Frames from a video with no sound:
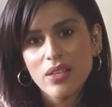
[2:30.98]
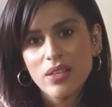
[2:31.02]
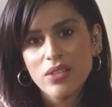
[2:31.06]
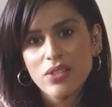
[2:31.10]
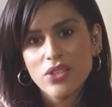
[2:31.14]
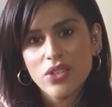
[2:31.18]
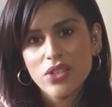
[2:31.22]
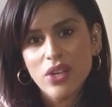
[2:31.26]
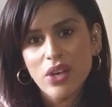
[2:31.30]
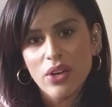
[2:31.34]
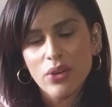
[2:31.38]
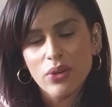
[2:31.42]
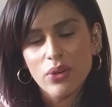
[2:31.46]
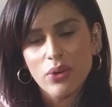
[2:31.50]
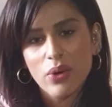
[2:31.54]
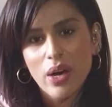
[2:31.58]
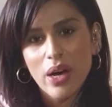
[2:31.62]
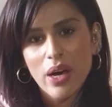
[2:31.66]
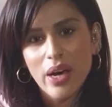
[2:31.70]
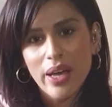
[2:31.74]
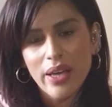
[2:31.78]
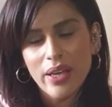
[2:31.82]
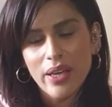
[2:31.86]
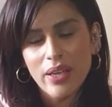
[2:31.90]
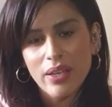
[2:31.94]
So
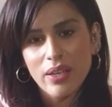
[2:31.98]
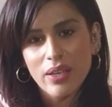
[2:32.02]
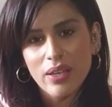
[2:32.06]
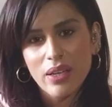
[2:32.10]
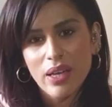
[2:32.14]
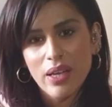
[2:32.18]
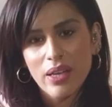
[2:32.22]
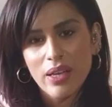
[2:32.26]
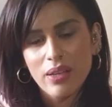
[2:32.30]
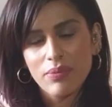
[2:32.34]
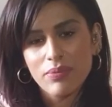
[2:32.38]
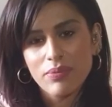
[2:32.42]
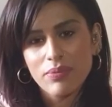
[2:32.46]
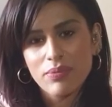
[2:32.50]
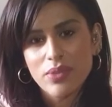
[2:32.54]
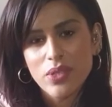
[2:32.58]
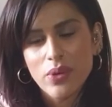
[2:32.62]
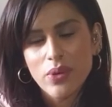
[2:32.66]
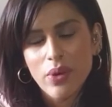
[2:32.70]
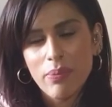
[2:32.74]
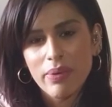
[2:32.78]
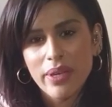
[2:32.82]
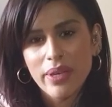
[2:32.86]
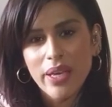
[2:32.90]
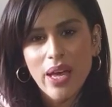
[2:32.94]
I
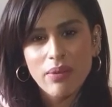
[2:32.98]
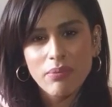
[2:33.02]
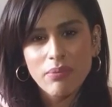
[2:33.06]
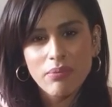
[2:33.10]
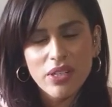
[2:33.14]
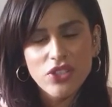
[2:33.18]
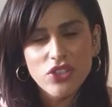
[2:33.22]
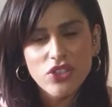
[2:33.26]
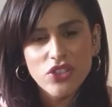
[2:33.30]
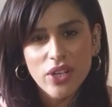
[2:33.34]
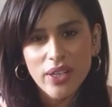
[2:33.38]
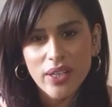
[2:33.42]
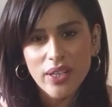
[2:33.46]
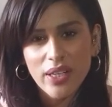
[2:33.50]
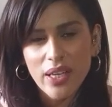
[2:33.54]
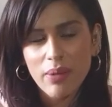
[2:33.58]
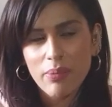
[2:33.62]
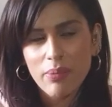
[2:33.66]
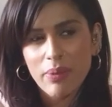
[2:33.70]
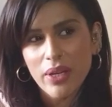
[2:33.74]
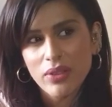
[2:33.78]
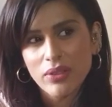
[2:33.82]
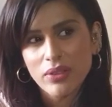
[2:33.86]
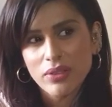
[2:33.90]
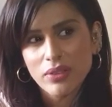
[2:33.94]
began my journey
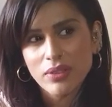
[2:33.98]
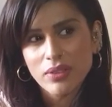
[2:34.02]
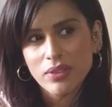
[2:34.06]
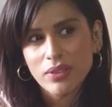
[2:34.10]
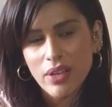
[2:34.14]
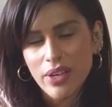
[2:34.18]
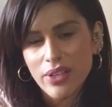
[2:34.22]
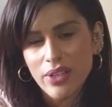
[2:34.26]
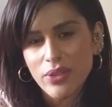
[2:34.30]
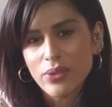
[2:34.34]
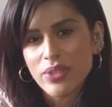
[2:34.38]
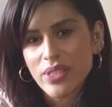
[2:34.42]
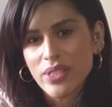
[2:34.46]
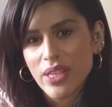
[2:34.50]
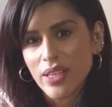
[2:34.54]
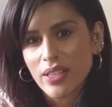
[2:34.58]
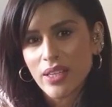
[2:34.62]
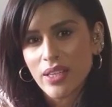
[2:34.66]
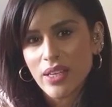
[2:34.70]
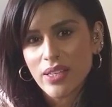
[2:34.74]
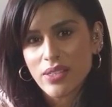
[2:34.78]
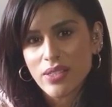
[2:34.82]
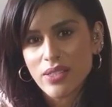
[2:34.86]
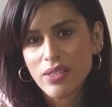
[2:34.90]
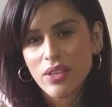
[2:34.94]
about 9 or 10
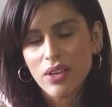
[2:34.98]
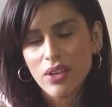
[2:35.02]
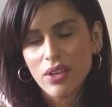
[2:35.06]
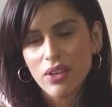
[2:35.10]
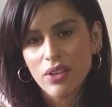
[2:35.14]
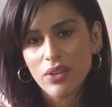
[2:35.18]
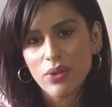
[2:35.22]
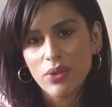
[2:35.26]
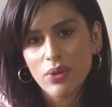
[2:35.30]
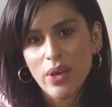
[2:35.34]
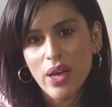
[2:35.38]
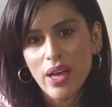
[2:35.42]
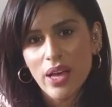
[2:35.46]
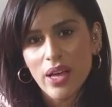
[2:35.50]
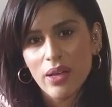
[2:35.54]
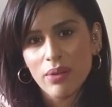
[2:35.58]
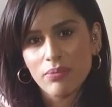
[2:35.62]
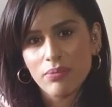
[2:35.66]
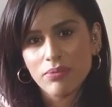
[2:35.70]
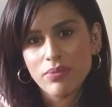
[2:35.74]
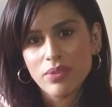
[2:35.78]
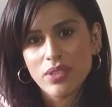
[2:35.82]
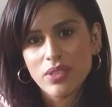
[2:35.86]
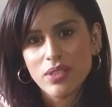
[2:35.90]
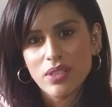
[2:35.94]
years
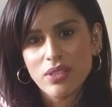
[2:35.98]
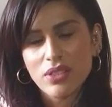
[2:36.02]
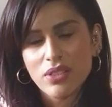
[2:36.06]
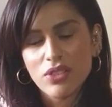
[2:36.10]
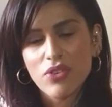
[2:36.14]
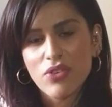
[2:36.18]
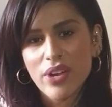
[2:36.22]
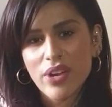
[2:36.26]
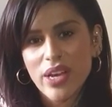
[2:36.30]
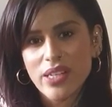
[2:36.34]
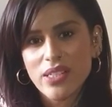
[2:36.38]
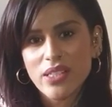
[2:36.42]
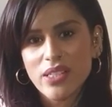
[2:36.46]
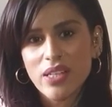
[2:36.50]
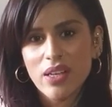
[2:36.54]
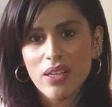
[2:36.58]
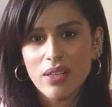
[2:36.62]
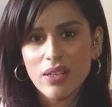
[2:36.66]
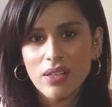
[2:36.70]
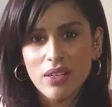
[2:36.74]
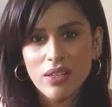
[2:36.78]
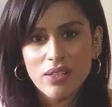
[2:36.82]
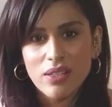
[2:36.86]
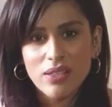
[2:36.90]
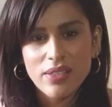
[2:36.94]
ago. Started creating
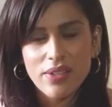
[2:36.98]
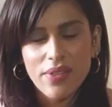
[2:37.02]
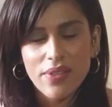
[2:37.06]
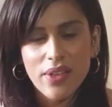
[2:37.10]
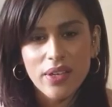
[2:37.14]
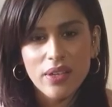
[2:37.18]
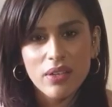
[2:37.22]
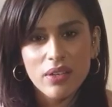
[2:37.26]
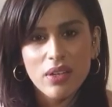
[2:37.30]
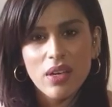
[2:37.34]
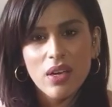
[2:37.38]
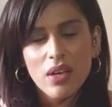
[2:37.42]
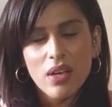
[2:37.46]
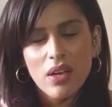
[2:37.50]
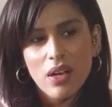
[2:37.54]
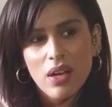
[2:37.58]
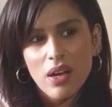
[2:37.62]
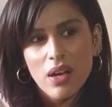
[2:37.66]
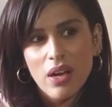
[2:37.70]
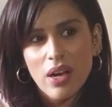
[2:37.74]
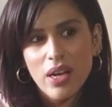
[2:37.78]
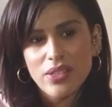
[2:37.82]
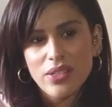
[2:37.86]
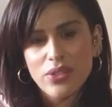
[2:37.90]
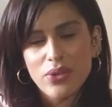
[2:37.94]
art, and then
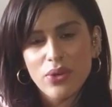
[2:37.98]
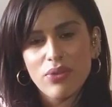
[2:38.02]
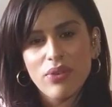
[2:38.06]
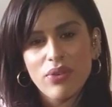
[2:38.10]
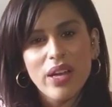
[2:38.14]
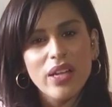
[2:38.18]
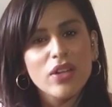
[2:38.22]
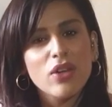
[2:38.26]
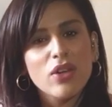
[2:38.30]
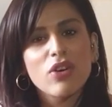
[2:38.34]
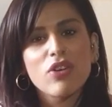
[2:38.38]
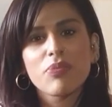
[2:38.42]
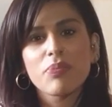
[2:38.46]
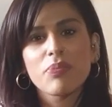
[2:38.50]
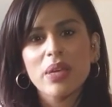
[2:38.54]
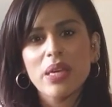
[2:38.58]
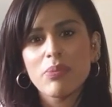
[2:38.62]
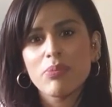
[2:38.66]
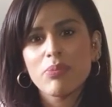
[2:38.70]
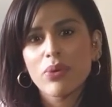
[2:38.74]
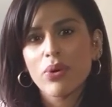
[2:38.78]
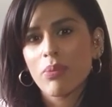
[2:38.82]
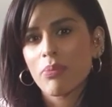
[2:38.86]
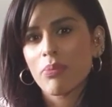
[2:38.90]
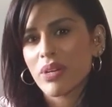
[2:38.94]
I sort of had a lot of
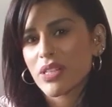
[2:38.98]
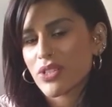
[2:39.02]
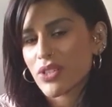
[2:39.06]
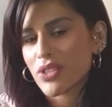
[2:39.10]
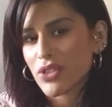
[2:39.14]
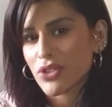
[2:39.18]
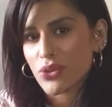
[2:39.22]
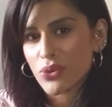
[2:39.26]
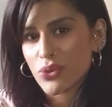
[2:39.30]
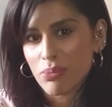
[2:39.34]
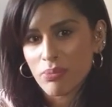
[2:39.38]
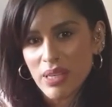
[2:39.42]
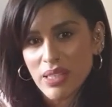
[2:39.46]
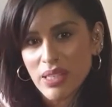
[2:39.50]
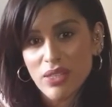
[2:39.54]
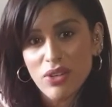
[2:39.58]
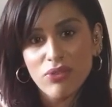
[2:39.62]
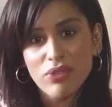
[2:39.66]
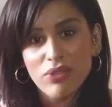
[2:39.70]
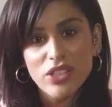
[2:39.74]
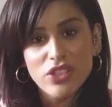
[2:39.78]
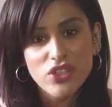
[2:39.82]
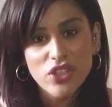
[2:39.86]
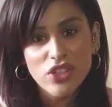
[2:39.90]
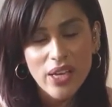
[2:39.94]
people on my social media
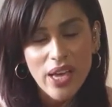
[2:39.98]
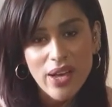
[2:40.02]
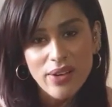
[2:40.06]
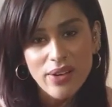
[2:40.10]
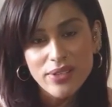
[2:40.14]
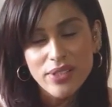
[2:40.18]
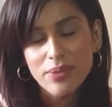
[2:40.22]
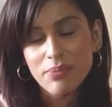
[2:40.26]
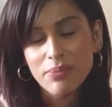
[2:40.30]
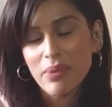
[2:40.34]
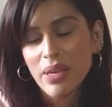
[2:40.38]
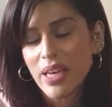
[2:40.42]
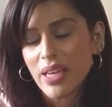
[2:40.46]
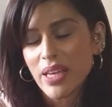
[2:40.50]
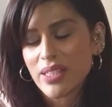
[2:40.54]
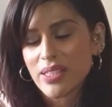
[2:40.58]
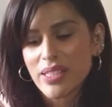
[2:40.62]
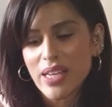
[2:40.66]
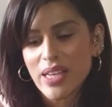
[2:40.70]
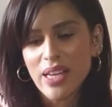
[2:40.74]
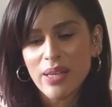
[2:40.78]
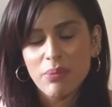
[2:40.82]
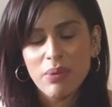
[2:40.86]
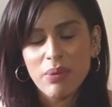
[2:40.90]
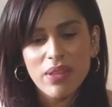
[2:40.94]
reaching out to me and
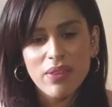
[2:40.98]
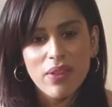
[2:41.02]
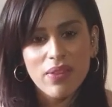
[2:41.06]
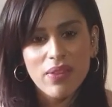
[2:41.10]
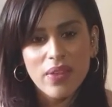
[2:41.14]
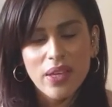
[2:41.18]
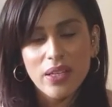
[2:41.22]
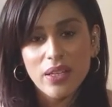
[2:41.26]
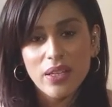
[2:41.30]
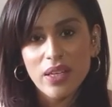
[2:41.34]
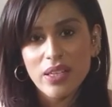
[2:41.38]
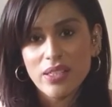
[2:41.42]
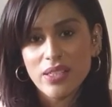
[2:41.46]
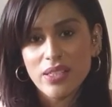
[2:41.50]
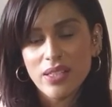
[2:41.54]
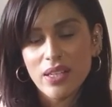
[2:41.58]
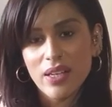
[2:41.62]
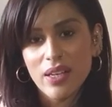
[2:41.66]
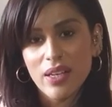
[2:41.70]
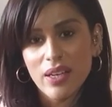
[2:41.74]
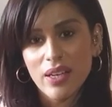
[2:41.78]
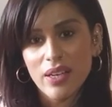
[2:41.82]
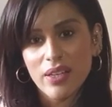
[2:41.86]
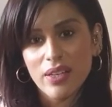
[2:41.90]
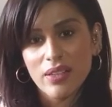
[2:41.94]
telling me that they'd like to
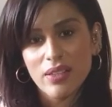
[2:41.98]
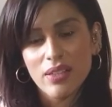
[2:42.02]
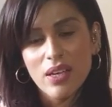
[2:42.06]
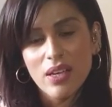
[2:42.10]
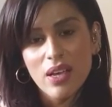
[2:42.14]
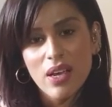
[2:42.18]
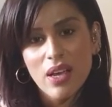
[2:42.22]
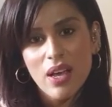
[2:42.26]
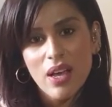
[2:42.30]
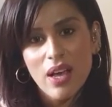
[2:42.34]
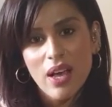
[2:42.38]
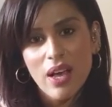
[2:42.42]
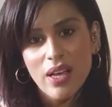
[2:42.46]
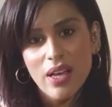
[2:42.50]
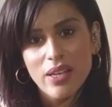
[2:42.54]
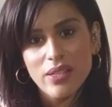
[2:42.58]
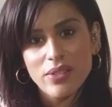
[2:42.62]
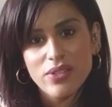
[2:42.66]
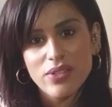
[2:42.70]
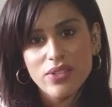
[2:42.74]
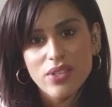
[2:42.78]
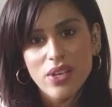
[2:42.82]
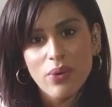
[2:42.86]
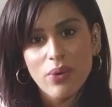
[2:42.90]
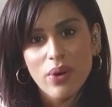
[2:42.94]
learn.
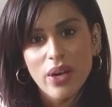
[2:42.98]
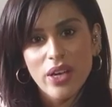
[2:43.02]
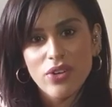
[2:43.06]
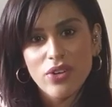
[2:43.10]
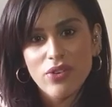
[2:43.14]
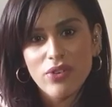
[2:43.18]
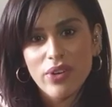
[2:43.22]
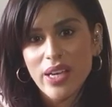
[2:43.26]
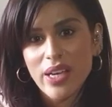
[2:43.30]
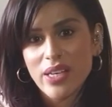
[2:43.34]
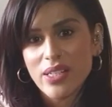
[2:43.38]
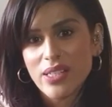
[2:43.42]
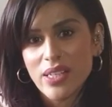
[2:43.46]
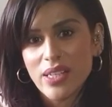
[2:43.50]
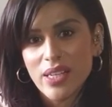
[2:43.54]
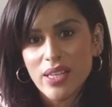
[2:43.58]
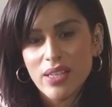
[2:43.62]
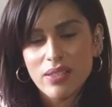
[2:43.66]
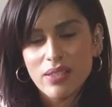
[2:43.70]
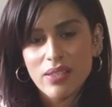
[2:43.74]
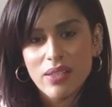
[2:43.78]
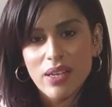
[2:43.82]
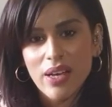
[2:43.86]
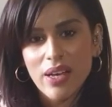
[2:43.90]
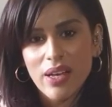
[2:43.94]
And so I
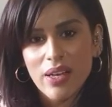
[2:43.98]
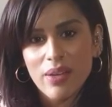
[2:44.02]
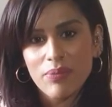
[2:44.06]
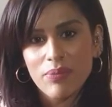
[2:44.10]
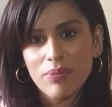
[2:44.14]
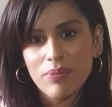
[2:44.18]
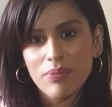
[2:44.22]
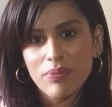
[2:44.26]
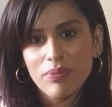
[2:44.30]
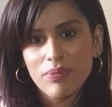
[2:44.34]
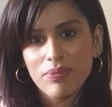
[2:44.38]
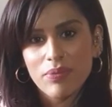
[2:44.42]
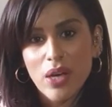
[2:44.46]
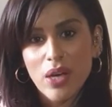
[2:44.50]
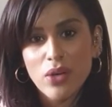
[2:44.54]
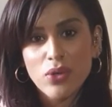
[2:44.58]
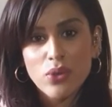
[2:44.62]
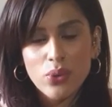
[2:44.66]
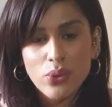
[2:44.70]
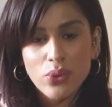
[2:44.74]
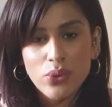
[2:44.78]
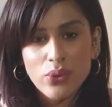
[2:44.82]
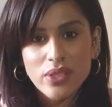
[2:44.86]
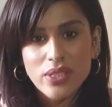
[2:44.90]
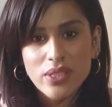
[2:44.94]
created a
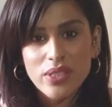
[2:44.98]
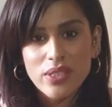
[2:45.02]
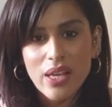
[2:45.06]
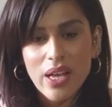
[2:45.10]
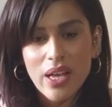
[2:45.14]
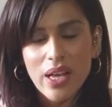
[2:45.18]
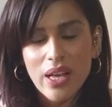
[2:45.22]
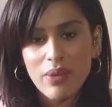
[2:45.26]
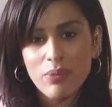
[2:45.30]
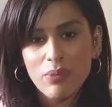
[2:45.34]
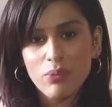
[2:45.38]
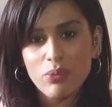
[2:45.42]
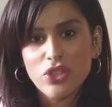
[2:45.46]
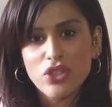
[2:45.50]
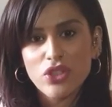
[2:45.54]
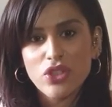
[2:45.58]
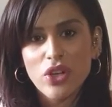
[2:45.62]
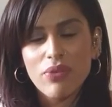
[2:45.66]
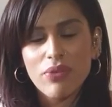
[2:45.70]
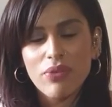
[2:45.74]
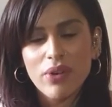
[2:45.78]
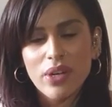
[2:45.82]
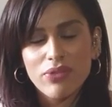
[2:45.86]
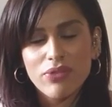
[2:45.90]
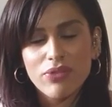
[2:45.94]
course which
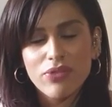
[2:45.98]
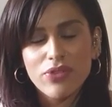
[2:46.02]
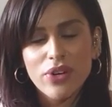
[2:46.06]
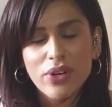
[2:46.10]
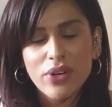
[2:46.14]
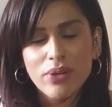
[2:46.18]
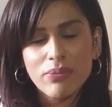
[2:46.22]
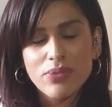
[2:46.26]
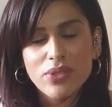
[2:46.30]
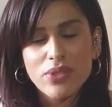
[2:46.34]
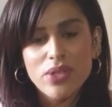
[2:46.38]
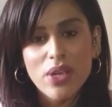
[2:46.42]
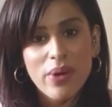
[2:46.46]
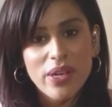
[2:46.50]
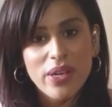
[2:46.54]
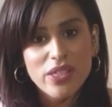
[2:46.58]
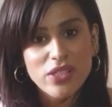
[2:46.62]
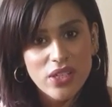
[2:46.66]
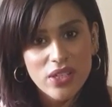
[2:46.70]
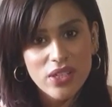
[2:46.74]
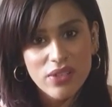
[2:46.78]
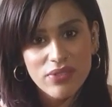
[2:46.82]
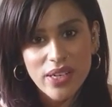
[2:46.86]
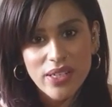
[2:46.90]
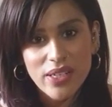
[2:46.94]
I run from
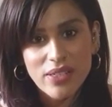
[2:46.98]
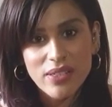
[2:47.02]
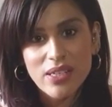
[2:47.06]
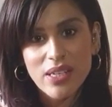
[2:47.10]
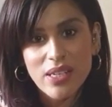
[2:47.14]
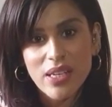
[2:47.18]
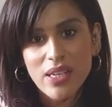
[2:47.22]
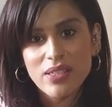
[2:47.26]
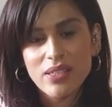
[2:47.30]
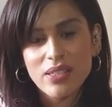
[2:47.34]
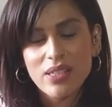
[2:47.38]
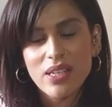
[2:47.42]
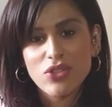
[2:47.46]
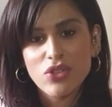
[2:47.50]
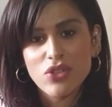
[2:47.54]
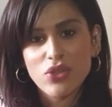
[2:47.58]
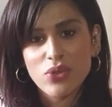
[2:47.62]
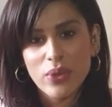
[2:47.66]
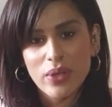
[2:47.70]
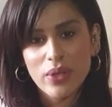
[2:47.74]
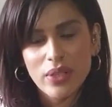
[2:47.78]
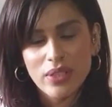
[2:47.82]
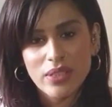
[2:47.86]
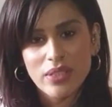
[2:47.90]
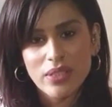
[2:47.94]
SOAS University in
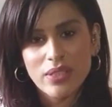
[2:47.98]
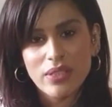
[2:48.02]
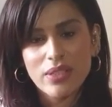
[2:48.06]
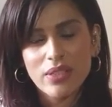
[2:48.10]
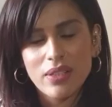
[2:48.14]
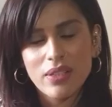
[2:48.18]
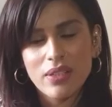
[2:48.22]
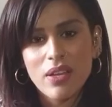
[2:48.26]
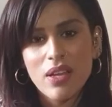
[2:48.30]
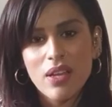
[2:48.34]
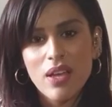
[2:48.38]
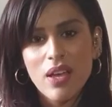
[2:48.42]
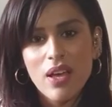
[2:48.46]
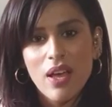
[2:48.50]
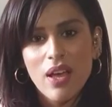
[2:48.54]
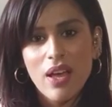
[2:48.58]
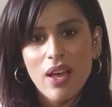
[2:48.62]
central London.